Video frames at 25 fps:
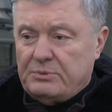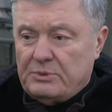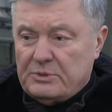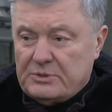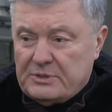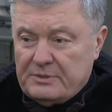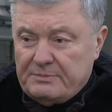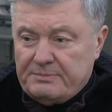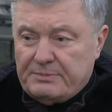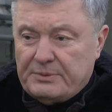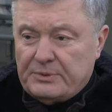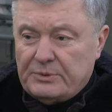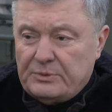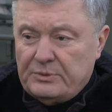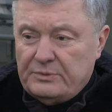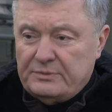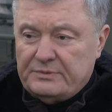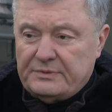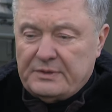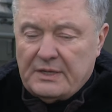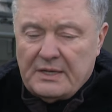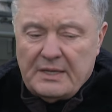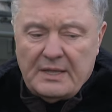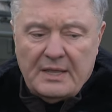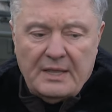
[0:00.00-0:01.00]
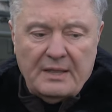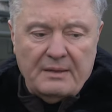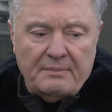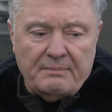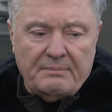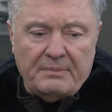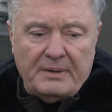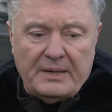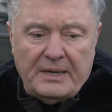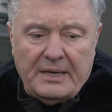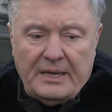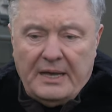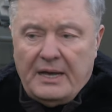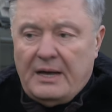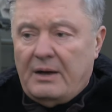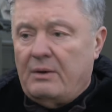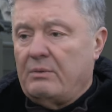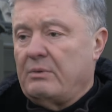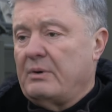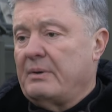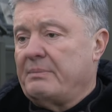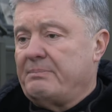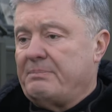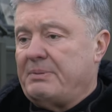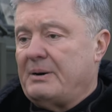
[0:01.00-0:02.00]
was approved by
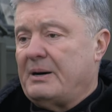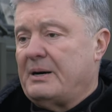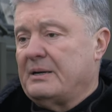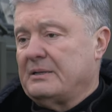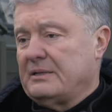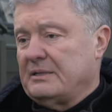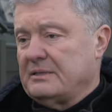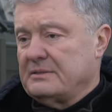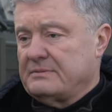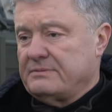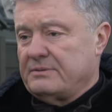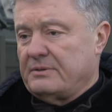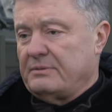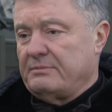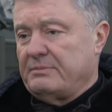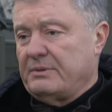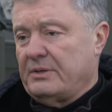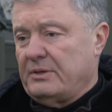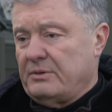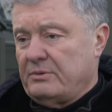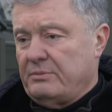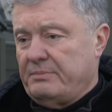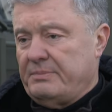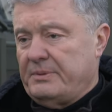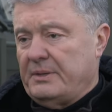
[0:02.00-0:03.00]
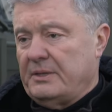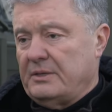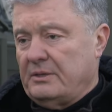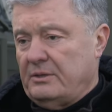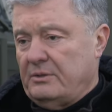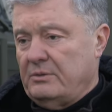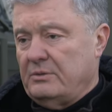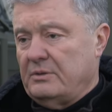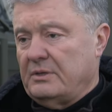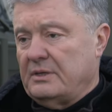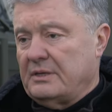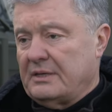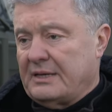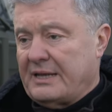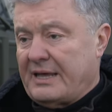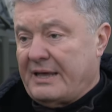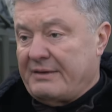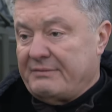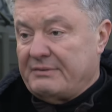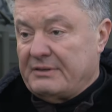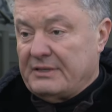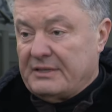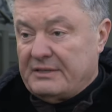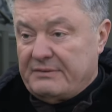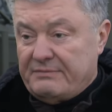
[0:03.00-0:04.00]
our partners from the European Union,
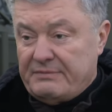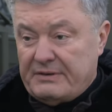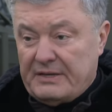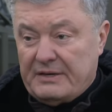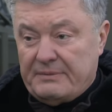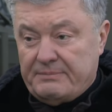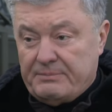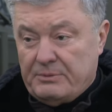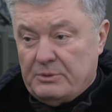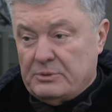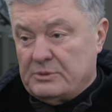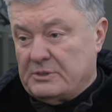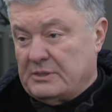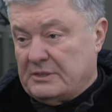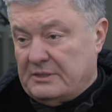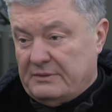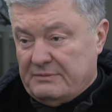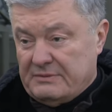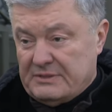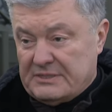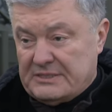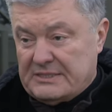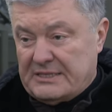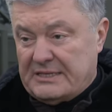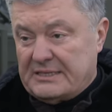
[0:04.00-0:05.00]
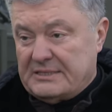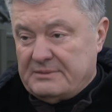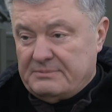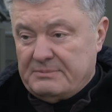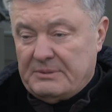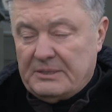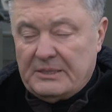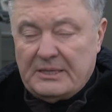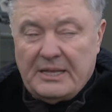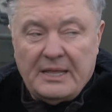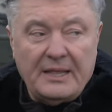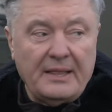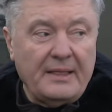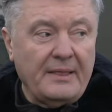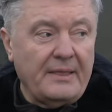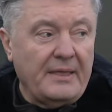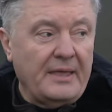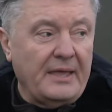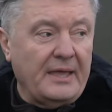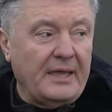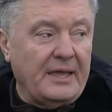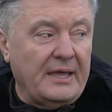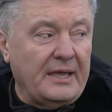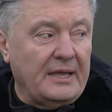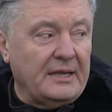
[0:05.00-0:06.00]
having the very positive assessment.
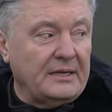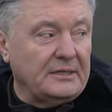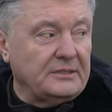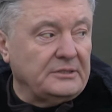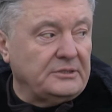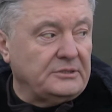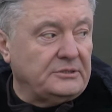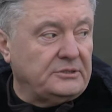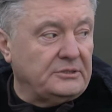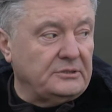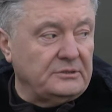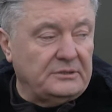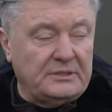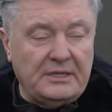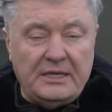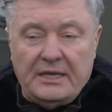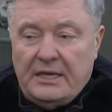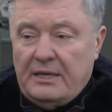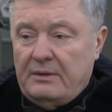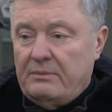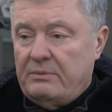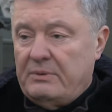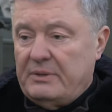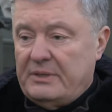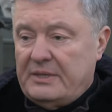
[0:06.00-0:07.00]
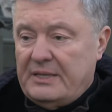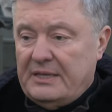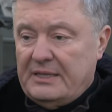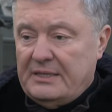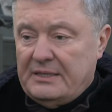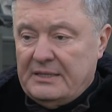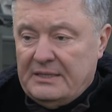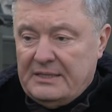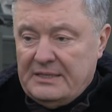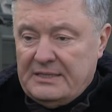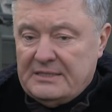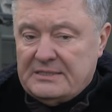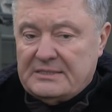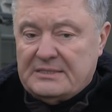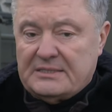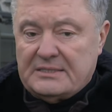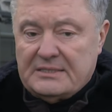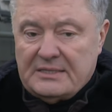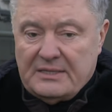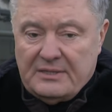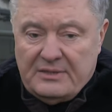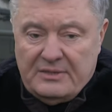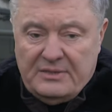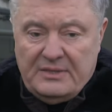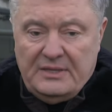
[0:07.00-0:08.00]
And today, within these
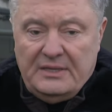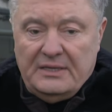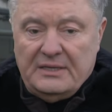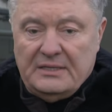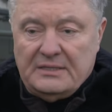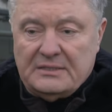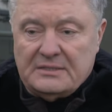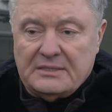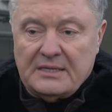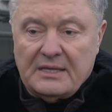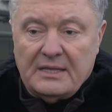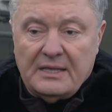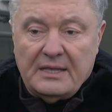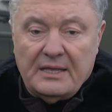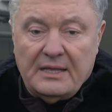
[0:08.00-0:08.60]
things,